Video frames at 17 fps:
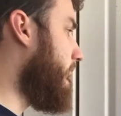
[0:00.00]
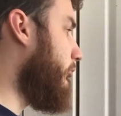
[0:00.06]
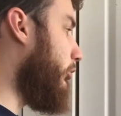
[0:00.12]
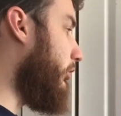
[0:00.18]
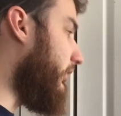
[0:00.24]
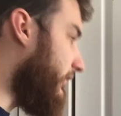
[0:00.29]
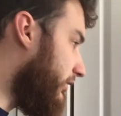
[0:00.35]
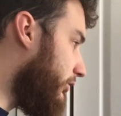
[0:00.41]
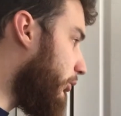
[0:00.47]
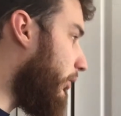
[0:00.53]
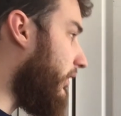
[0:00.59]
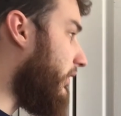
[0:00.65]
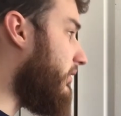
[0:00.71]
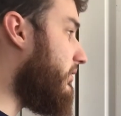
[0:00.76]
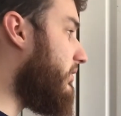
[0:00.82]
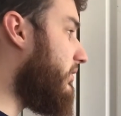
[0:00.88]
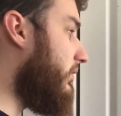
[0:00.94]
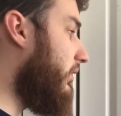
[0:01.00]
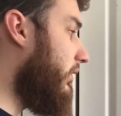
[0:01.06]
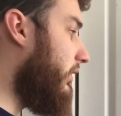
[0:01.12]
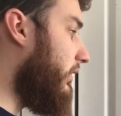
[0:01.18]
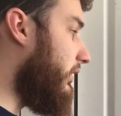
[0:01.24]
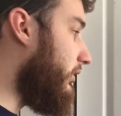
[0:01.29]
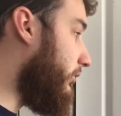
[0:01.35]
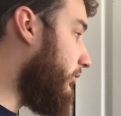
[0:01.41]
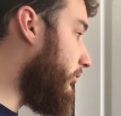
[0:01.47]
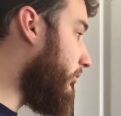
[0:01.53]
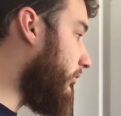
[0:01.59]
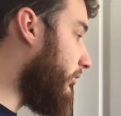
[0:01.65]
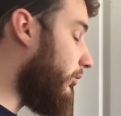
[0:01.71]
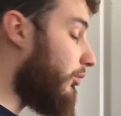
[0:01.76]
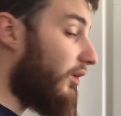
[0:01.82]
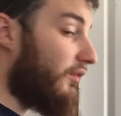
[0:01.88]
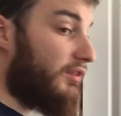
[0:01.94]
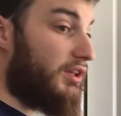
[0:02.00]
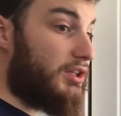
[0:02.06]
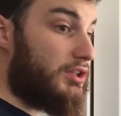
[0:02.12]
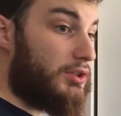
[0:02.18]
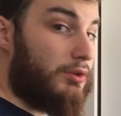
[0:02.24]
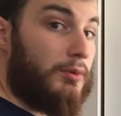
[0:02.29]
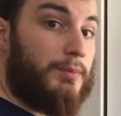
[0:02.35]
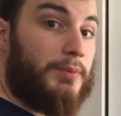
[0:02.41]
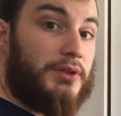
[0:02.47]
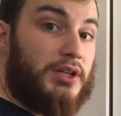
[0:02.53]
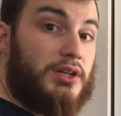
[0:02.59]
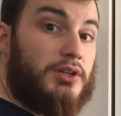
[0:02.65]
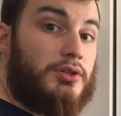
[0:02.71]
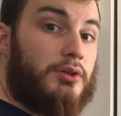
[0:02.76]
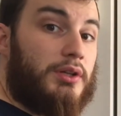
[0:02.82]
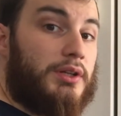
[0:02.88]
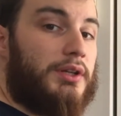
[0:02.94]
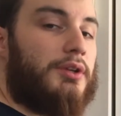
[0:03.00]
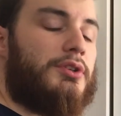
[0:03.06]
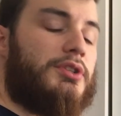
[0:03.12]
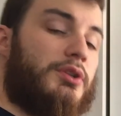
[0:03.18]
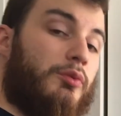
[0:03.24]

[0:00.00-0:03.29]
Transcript: Well, it went into the gravitational potential energy.